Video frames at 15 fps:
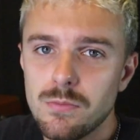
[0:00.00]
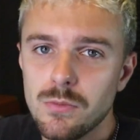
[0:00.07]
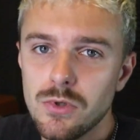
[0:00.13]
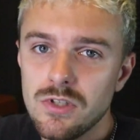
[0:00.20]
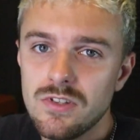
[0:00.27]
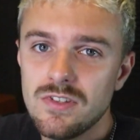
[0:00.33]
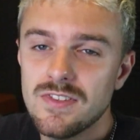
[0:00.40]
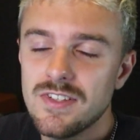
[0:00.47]

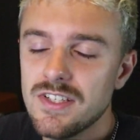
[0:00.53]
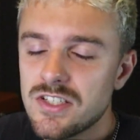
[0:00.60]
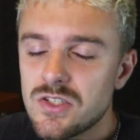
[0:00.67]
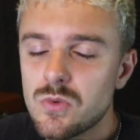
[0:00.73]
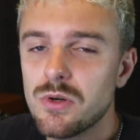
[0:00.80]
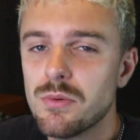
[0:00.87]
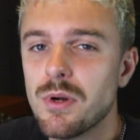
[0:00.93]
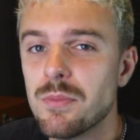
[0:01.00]
But this is
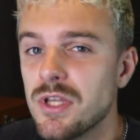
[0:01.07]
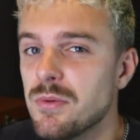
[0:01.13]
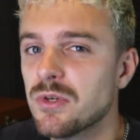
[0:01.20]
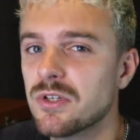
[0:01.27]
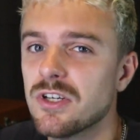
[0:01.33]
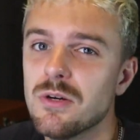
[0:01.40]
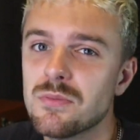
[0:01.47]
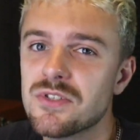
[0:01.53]
where my beamer
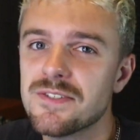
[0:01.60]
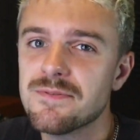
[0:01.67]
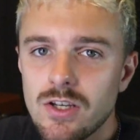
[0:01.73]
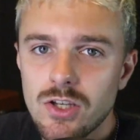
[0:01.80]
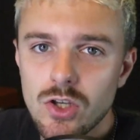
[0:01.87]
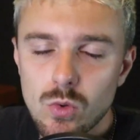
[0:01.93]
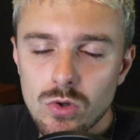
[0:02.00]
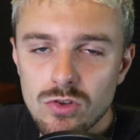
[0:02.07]
comes in.
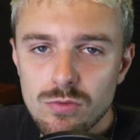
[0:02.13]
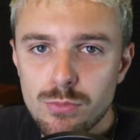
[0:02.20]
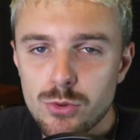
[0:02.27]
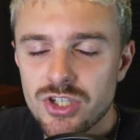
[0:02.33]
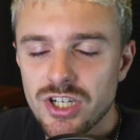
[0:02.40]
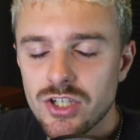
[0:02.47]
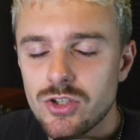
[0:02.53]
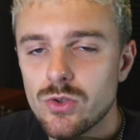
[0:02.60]
You want to
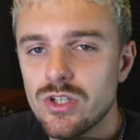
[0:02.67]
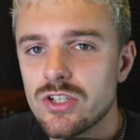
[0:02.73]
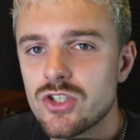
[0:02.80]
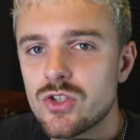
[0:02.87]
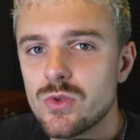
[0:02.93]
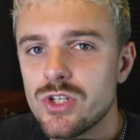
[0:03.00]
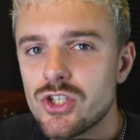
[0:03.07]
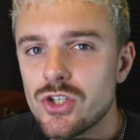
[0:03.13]
project your
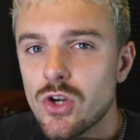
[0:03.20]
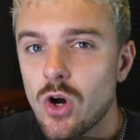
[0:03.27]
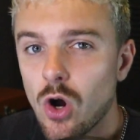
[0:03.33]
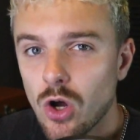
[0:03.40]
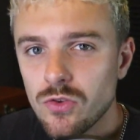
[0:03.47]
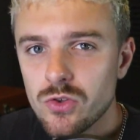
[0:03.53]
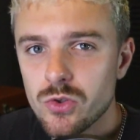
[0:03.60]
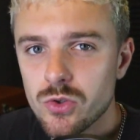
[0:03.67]
illustration
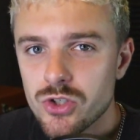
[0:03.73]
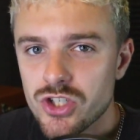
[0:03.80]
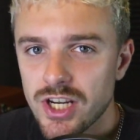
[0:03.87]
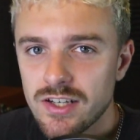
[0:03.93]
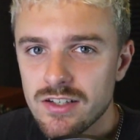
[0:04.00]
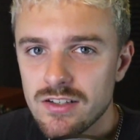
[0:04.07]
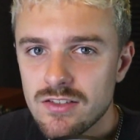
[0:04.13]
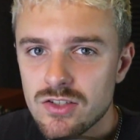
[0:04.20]
onto your
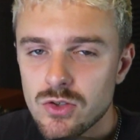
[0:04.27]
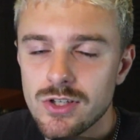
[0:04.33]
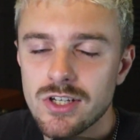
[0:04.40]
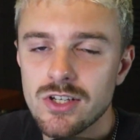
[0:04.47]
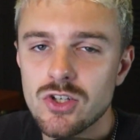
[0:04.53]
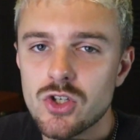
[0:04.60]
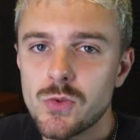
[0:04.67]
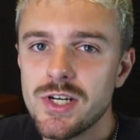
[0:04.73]
jacket so you
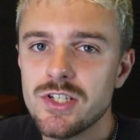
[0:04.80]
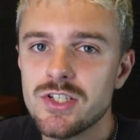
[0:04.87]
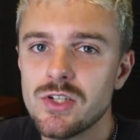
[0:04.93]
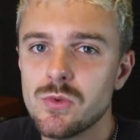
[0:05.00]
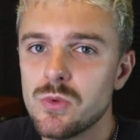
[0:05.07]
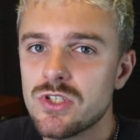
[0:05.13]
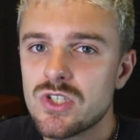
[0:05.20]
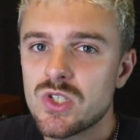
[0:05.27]
can trace it
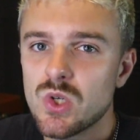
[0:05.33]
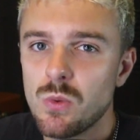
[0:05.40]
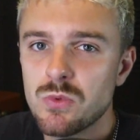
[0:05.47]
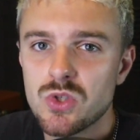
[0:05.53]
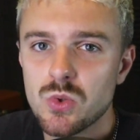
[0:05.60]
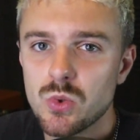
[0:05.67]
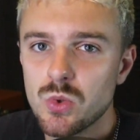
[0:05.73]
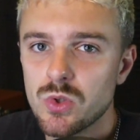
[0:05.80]
with some
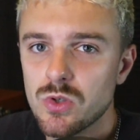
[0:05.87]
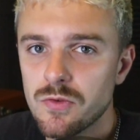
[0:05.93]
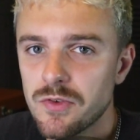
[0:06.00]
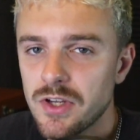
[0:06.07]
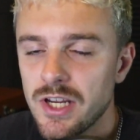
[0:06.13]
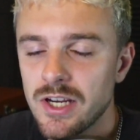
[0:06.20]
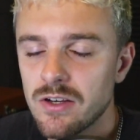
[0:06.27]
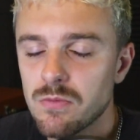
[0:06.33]
sort of
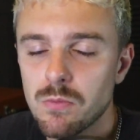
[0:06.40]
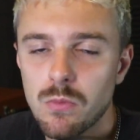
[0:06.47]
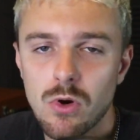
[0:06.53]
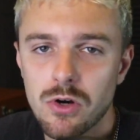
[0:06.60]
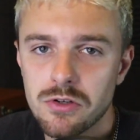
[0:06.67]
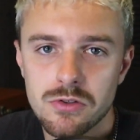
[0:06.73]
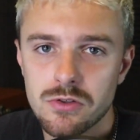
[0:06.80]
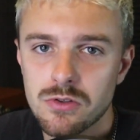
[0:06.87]
ink
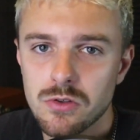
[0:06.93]
marker or